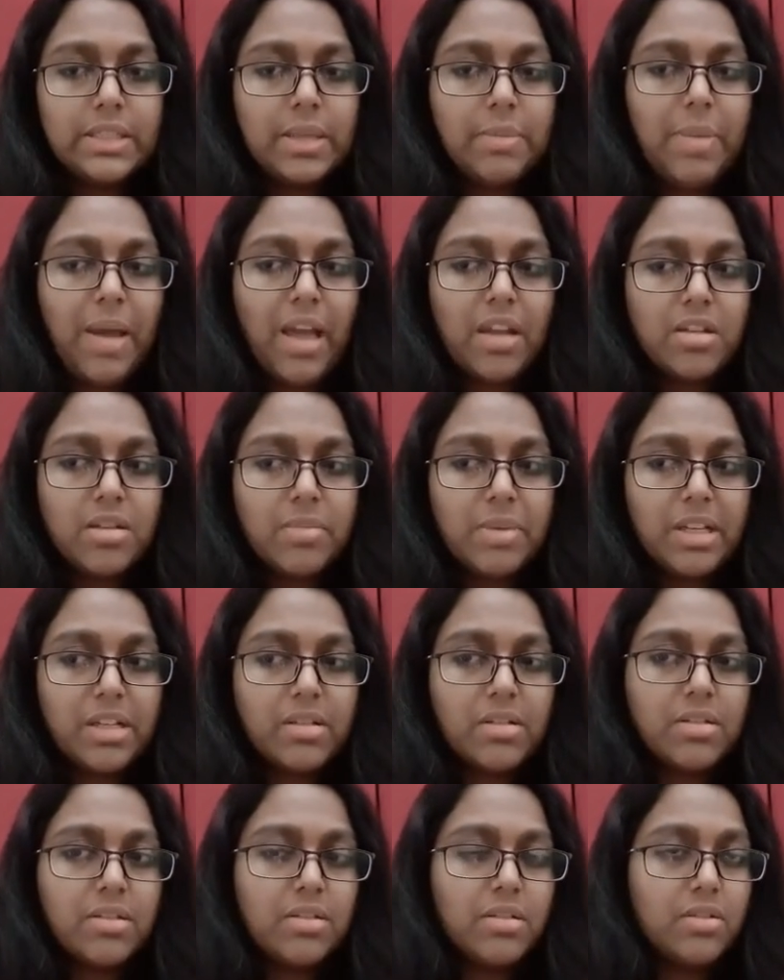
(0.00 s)
pandemic,
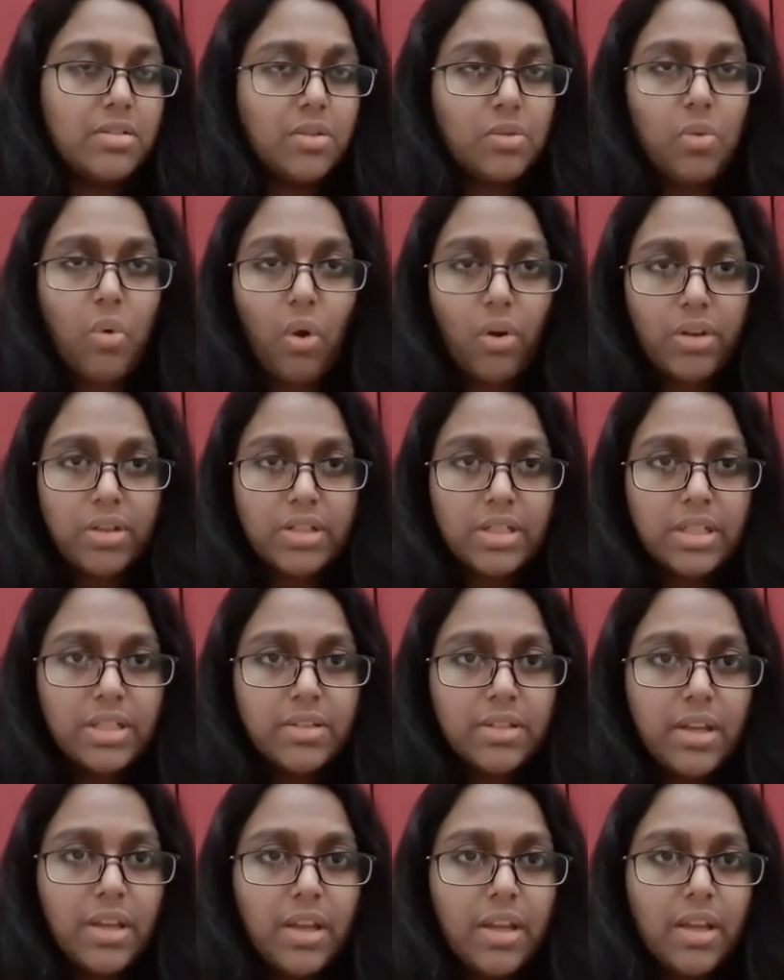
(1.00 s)
the quarantine.